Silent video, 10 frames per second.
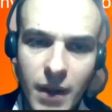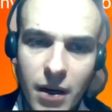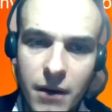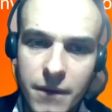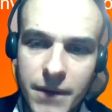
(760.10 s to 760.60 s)

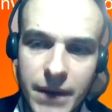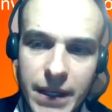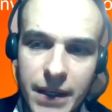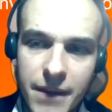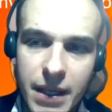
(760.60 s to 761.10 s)
of
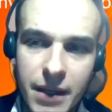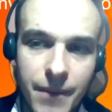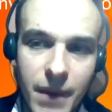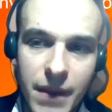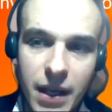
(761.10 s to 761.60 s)
Nvidia. They
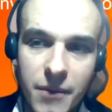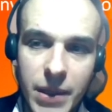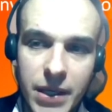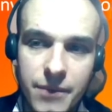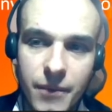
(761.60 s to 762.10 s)
have
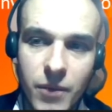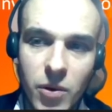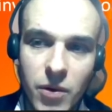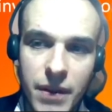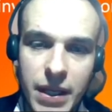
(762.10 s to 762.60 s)
made
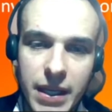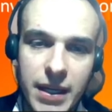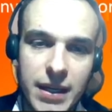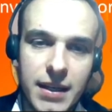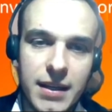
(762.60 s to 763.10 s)
more than
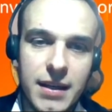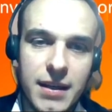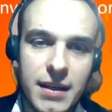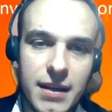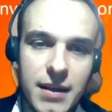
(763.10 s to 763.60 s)

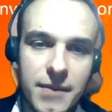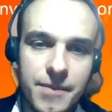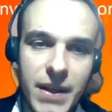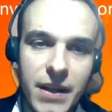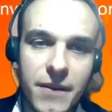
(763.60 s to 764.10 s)

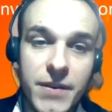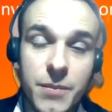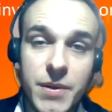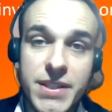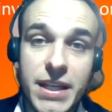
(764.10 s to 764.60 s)
like
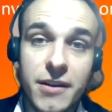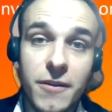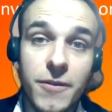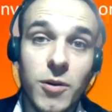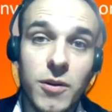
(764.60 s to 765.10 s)
50%
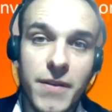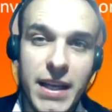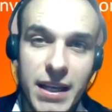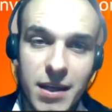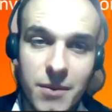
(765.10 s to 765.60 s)
of all of
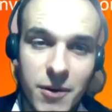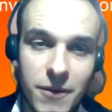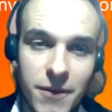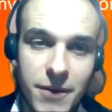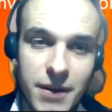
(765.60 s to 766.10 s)
the income
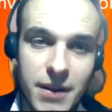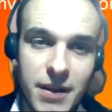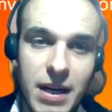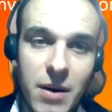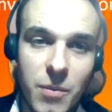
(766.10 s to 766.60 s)
of
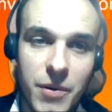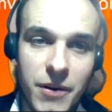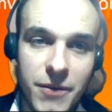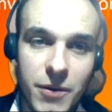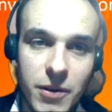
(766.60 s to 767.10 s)
our
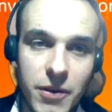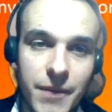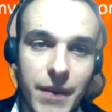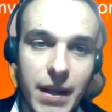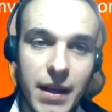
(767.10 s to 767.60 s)
portfolio
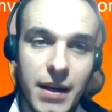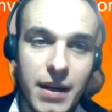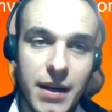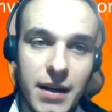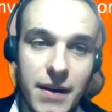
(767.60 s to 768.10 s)

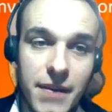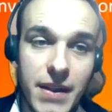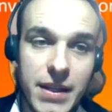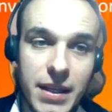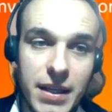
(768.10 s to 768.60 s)

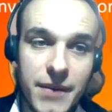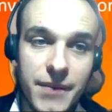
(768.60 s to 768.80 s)
that year.